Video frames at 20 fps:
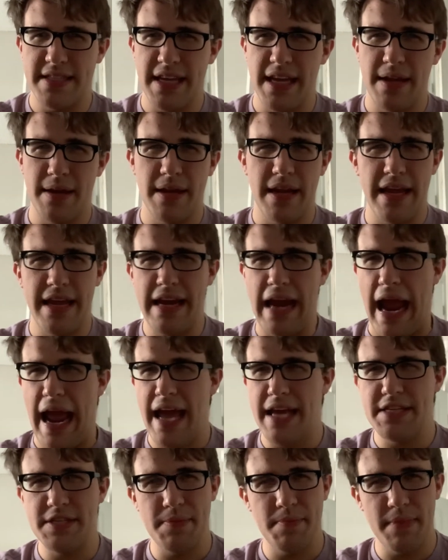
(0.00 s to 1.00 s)
and it
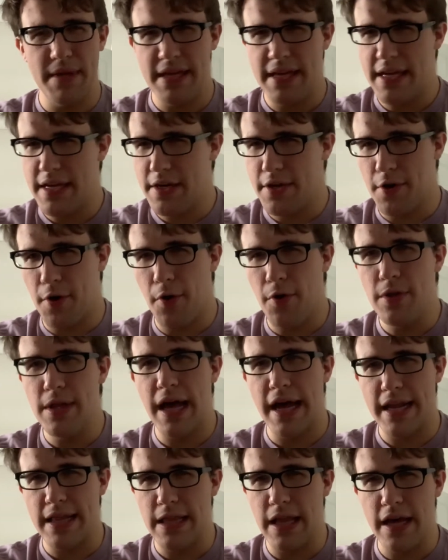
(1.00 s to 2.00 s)
hasn't been getting a whole
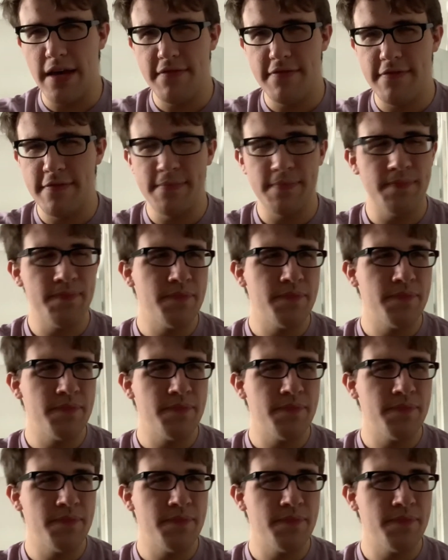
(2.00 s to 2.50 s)
lot of love.